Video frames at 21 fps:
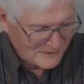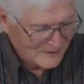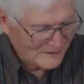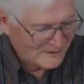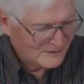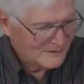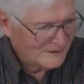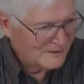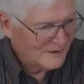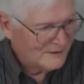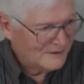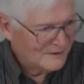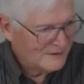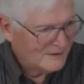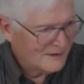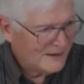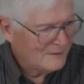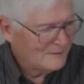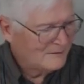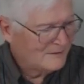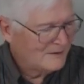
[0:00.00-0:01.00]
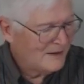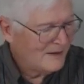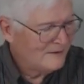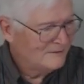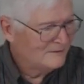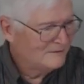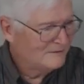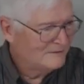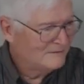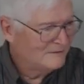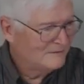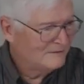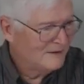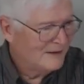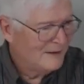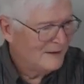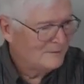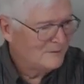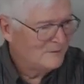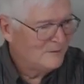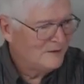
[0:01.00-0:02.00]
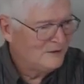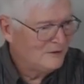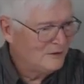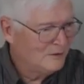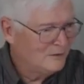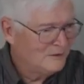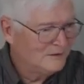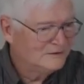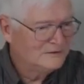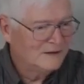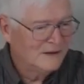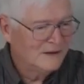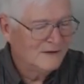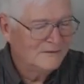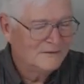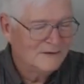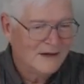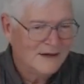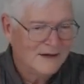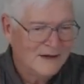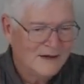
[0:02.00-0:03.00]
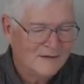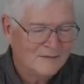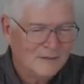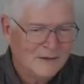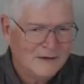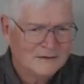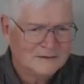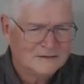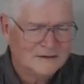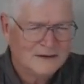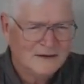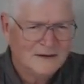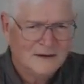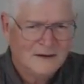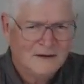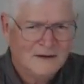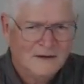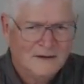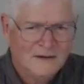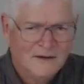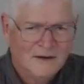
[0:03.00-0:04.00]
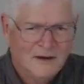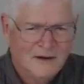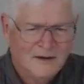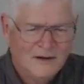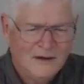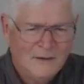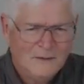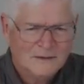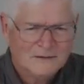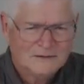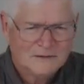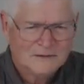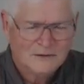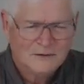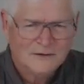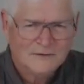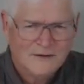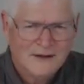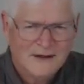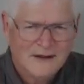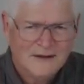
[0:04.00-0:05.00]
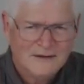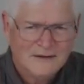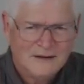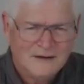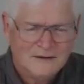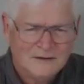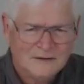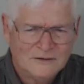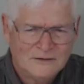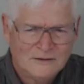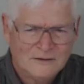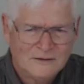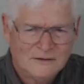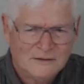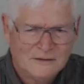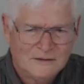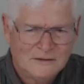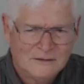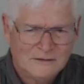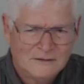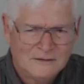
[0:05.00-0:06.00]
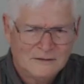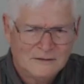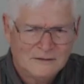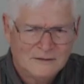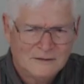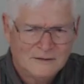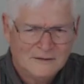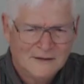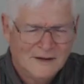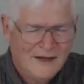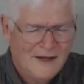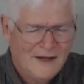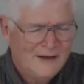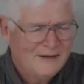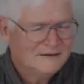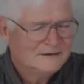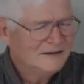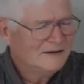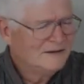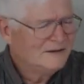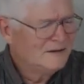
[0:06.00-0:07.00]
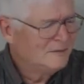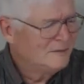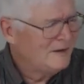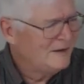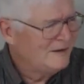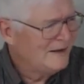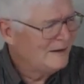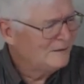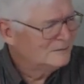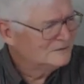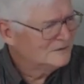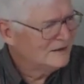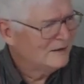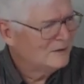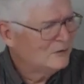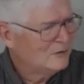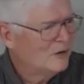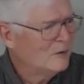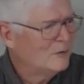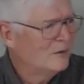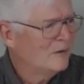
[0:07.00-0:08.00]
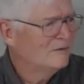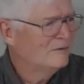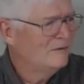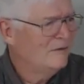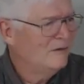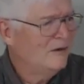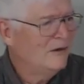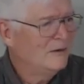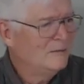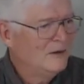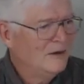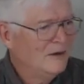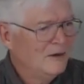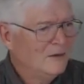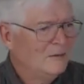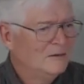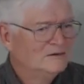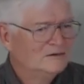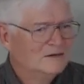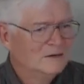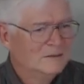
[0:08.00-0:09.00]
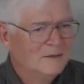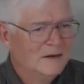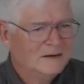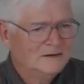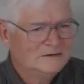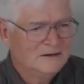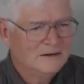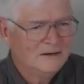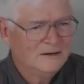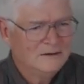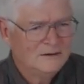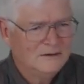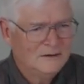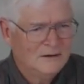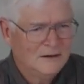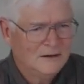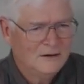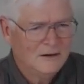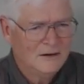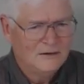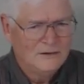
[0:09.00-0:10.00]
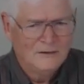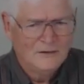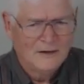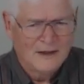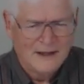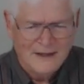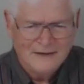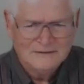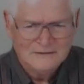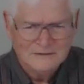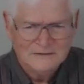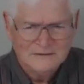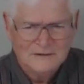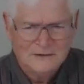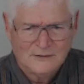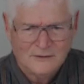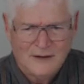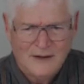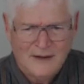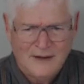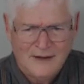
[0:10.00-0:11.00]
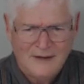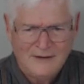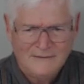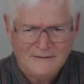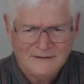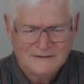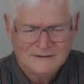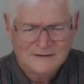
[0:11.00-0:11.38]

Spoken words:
But I would be doing stuff and I'd have parents say, are you a certified teacher? And see, to me, that was like growing up on a farm when somebody said, are you licensed to drive?